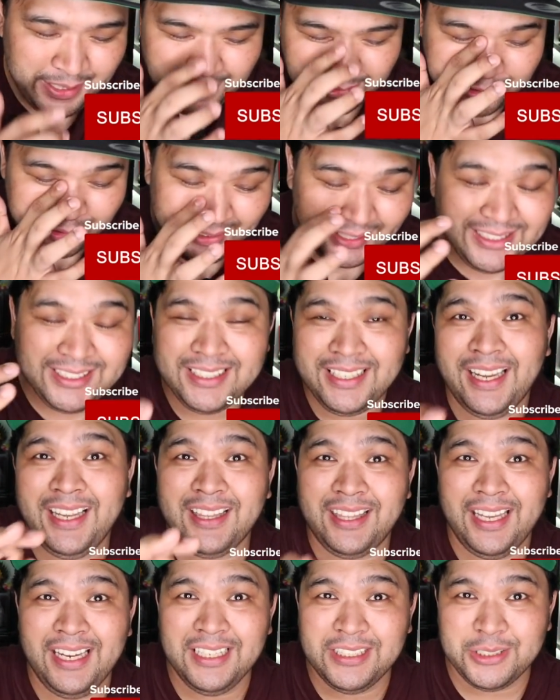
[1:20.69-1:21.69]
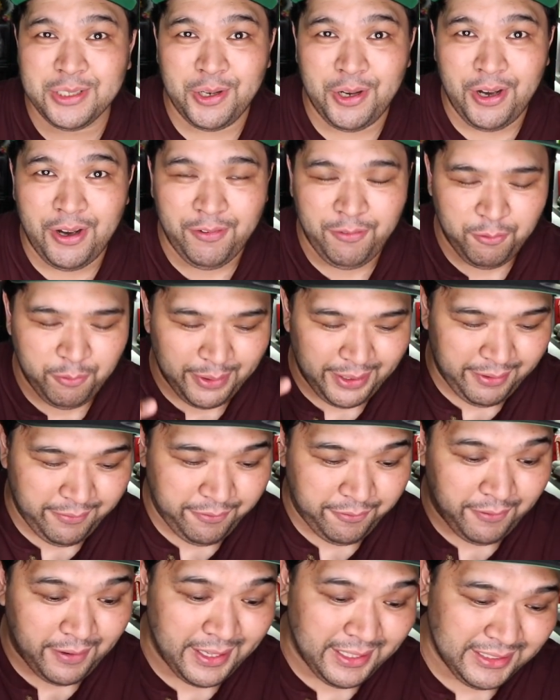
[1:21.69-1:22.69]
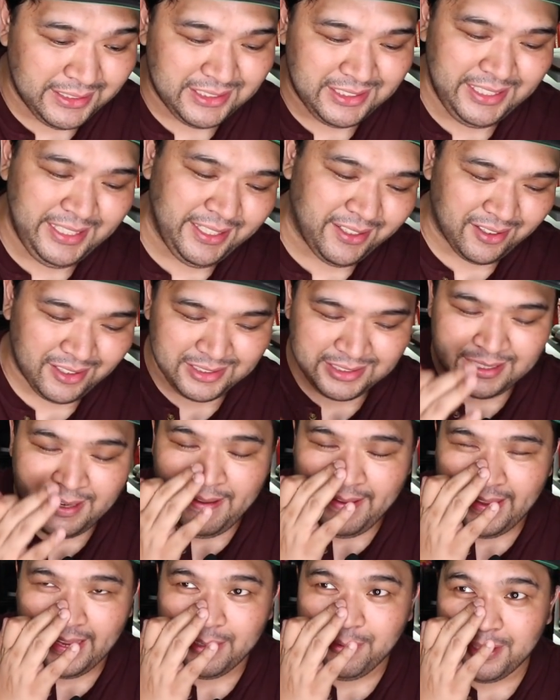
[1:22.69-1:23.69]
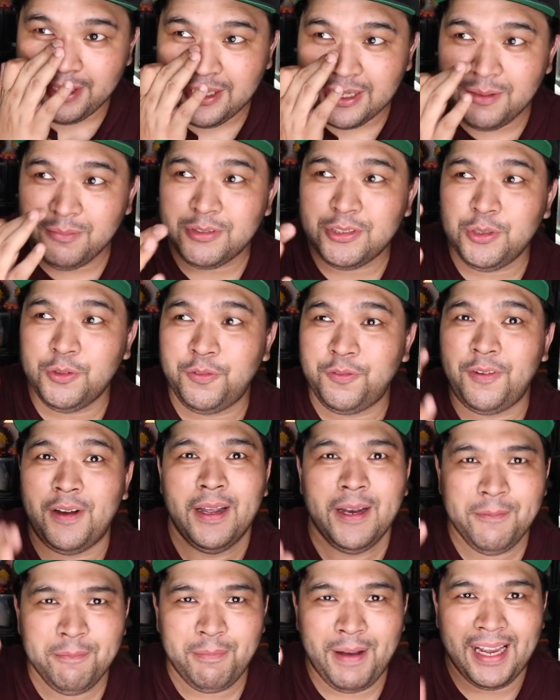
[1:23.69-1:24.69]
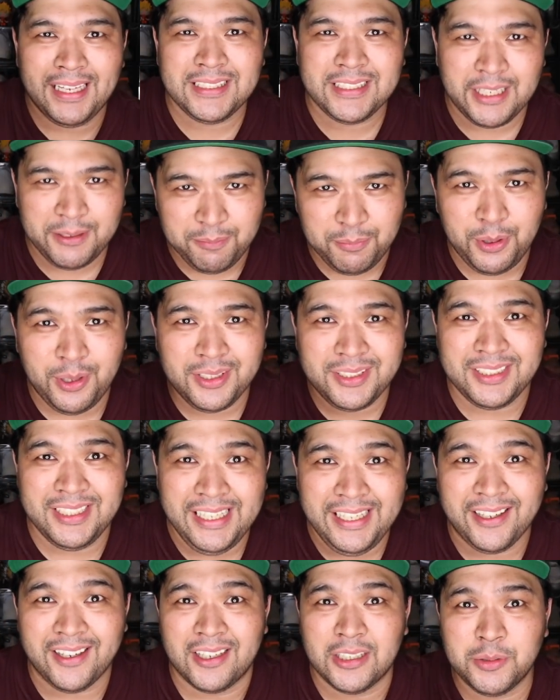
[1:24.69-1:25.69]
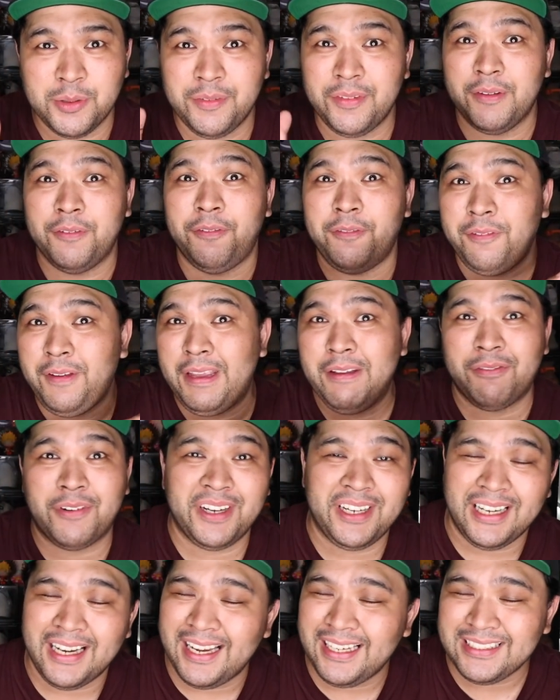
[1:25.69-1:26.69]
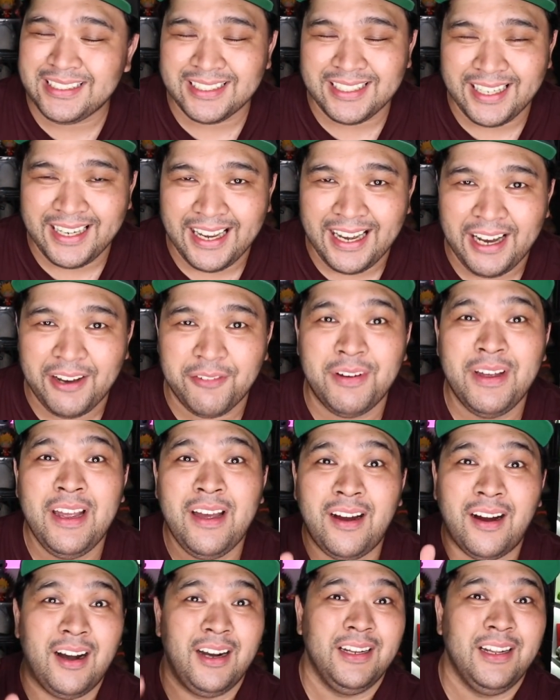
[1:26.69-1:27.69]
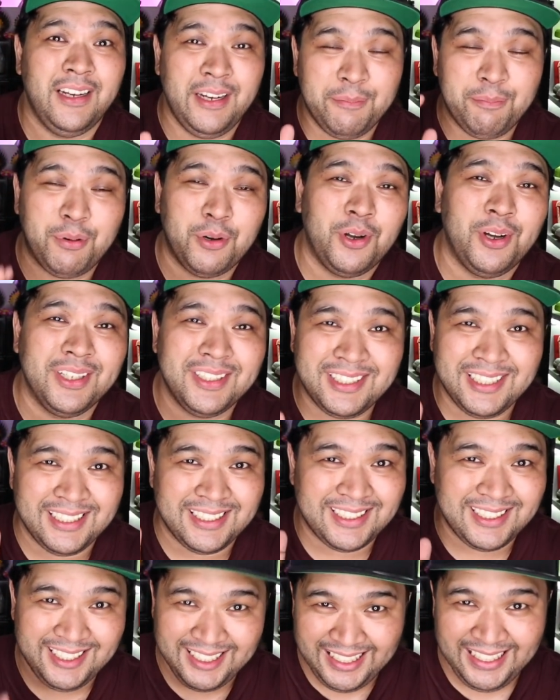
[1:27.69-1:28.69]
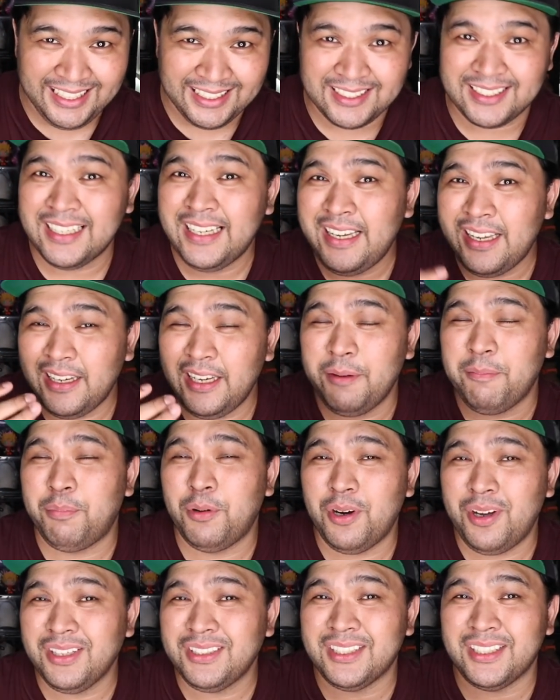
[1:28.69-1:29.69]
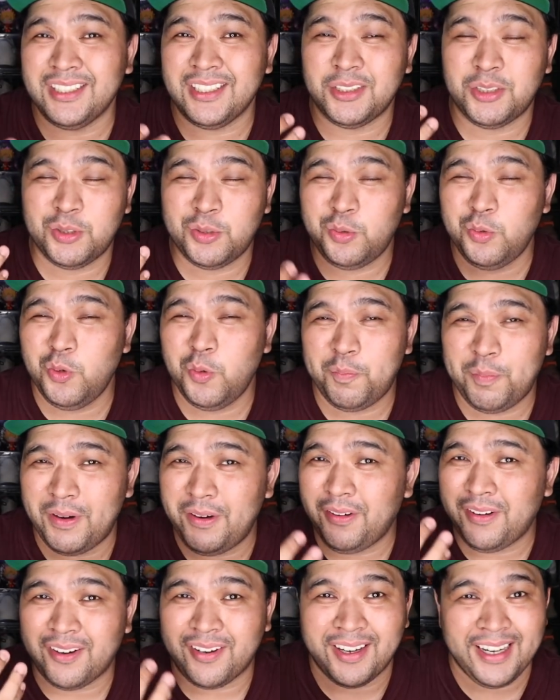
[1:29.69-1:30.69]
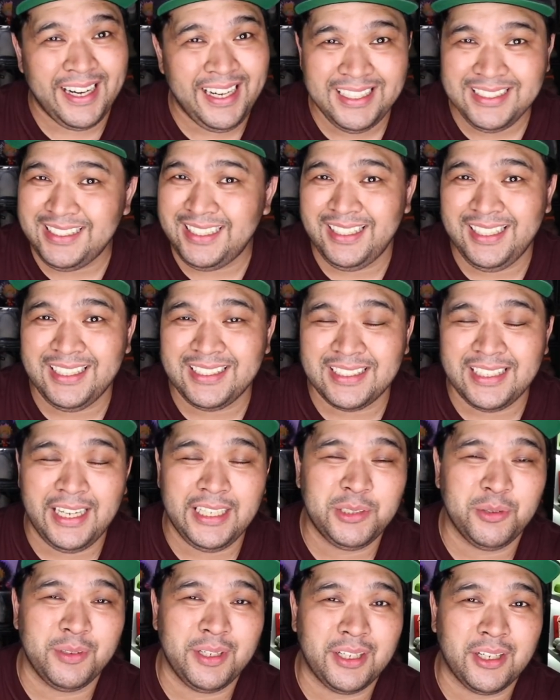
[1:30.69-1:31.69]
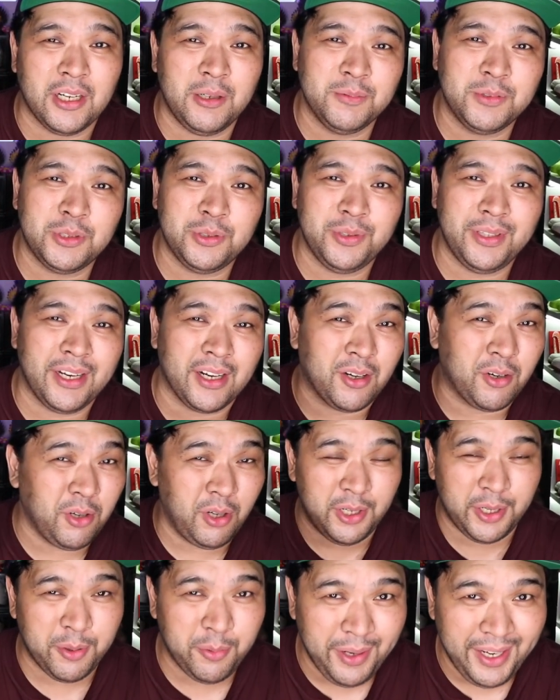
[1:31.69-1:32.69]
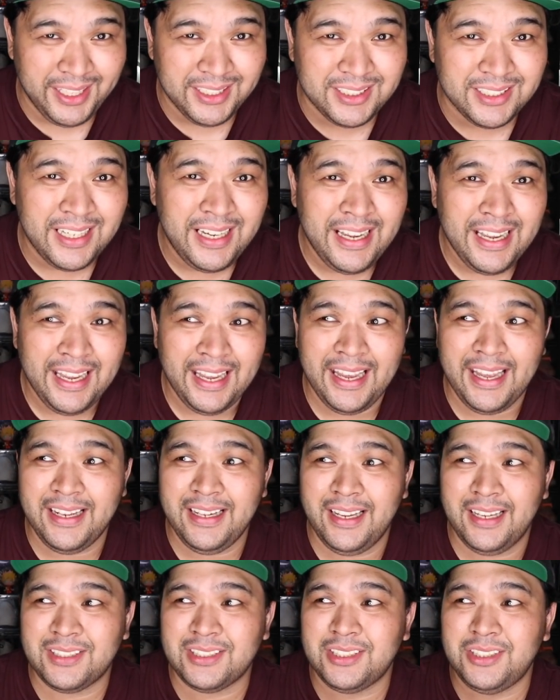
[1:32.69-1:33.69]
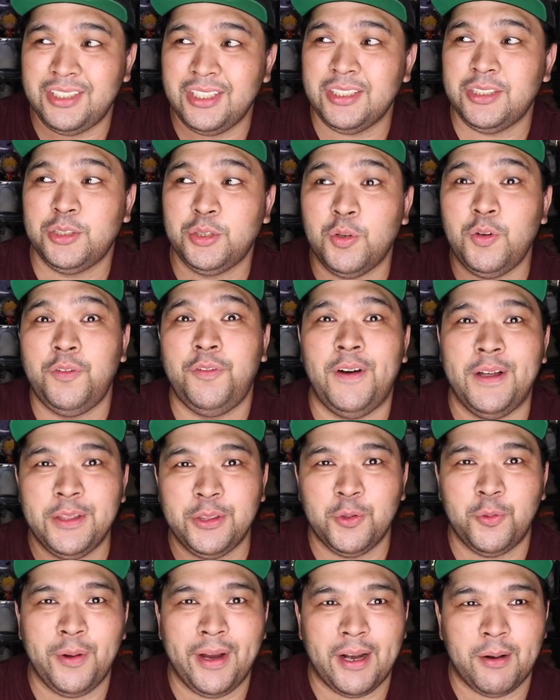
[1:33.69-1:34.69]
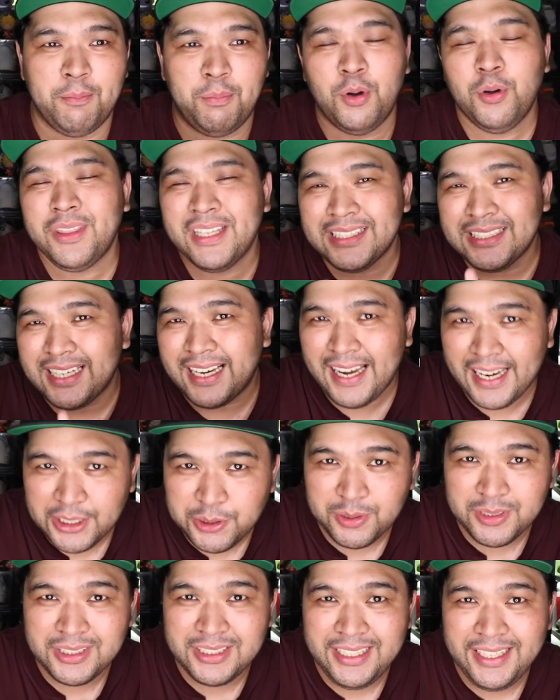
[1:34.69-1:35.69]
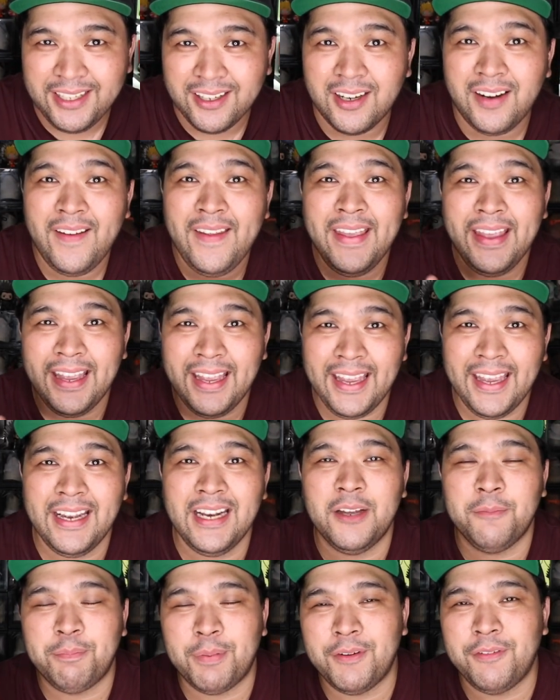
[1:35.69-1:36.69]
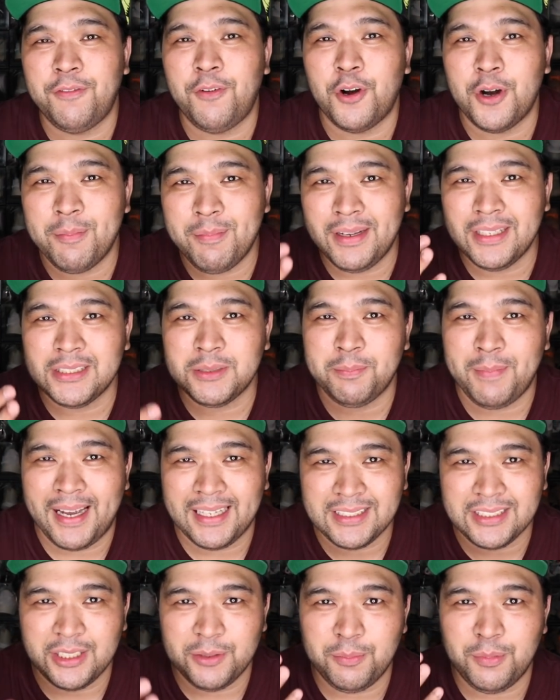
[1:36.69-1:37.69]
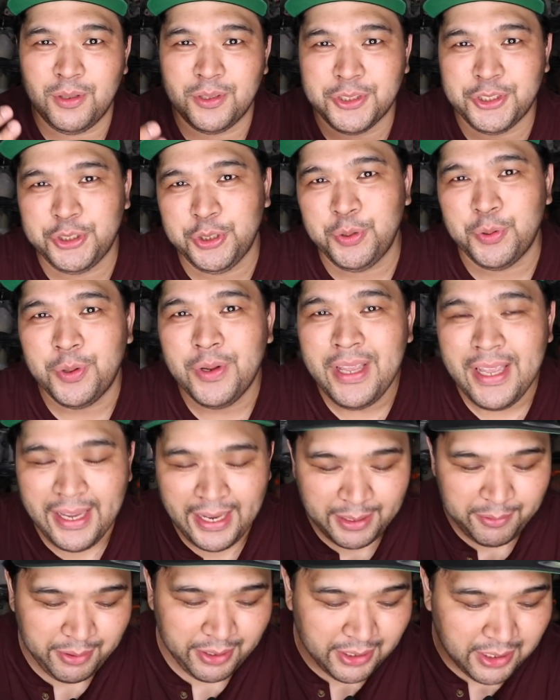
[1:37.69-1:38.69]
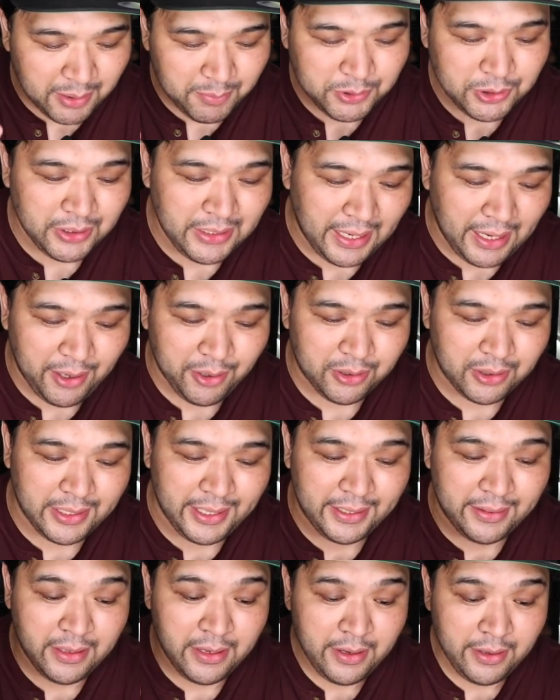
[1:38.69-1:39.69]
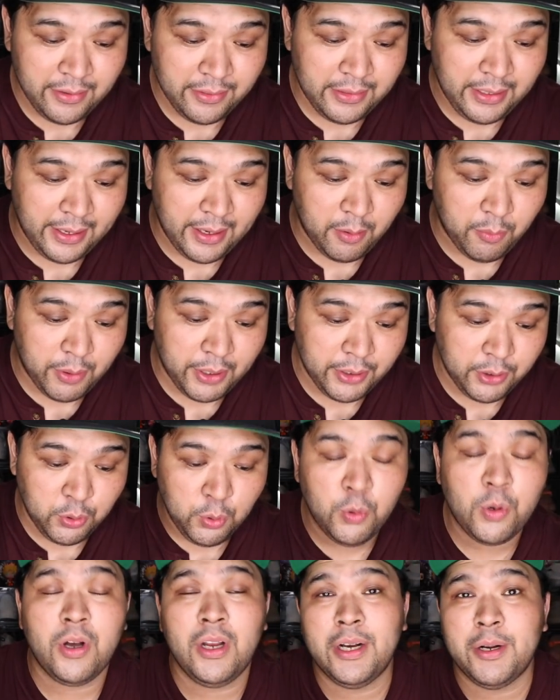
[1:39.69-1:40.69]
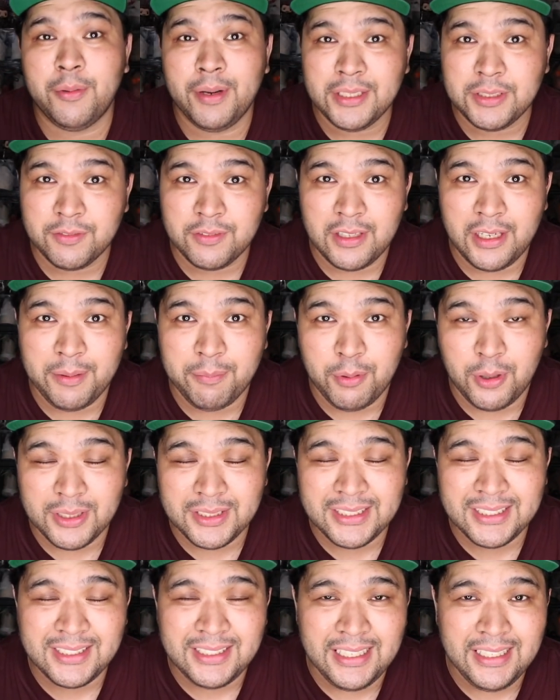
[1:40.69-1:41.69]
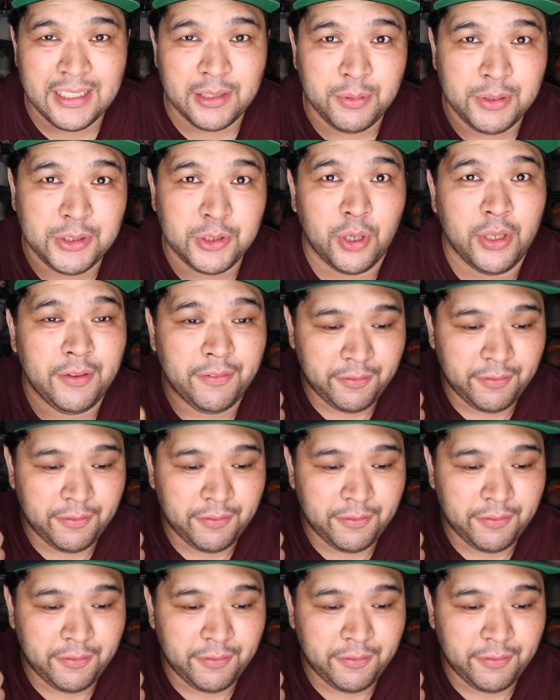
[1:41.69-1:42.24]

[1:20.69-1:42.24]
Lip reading: So let's kick things off with fun sneakers. And when it comes to fun basketball sneakers, one of the favorite lines that I have are the LeBron 16s. LeBrons are just super crazy these days when it comes to their colorways, and it's just so fun to wear both as a casual sneaker and a performance basketball shoe. And when it comes to the outlet, there were two colorways of the LeBron 16 that we saw.